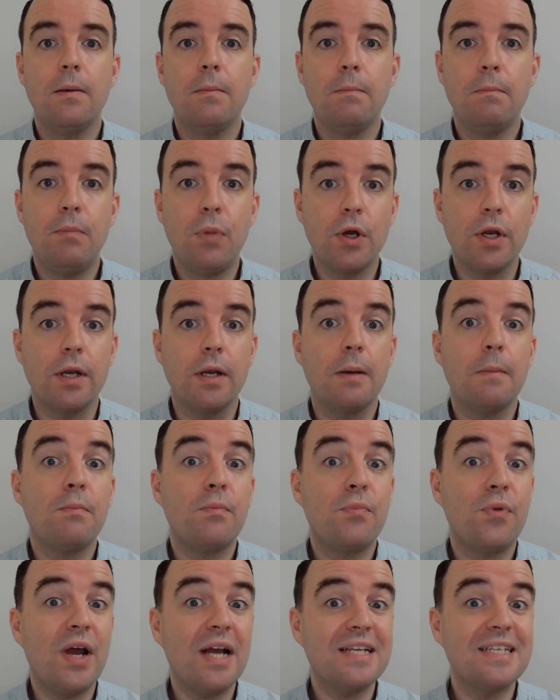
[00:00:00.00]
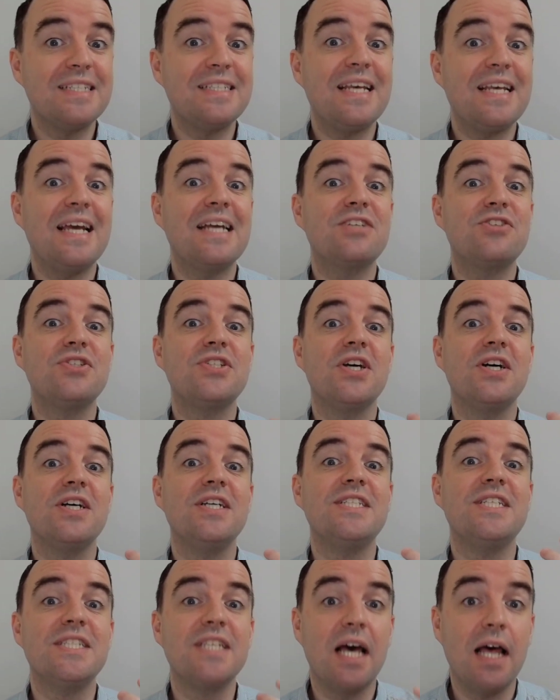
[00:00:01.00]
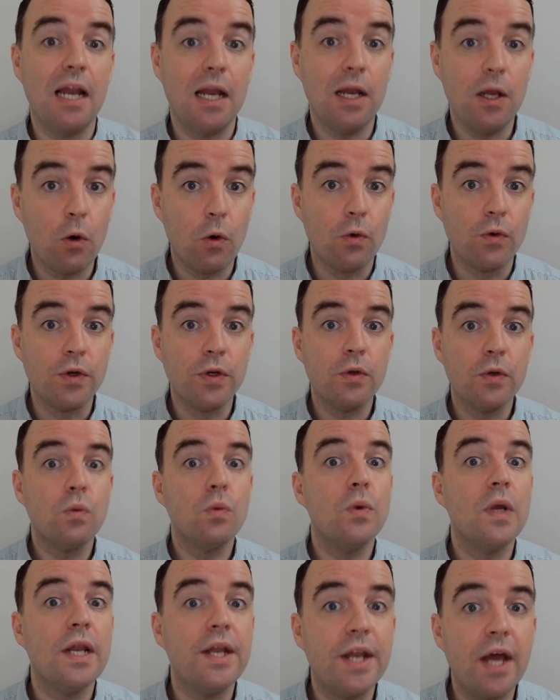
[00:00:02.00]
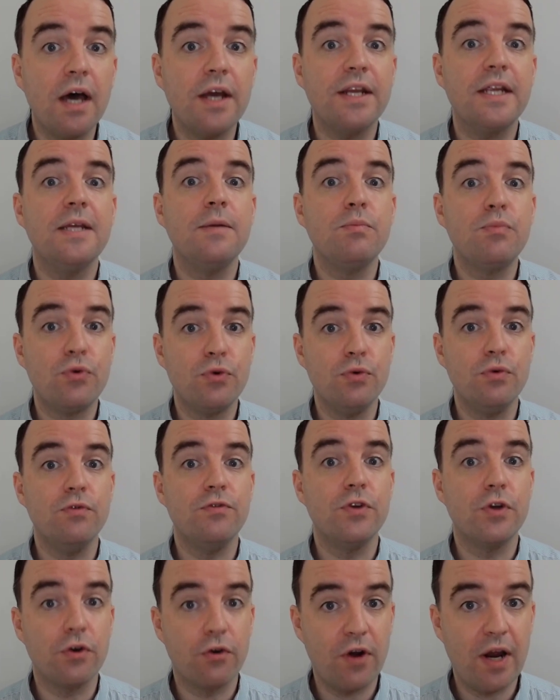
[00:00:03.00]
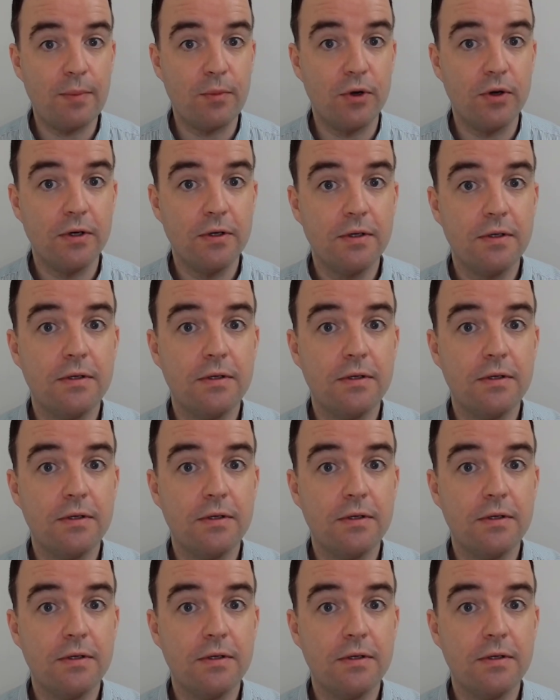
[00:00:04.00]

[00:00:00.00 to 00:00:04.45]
But practice exercises alone will not improve your grammar.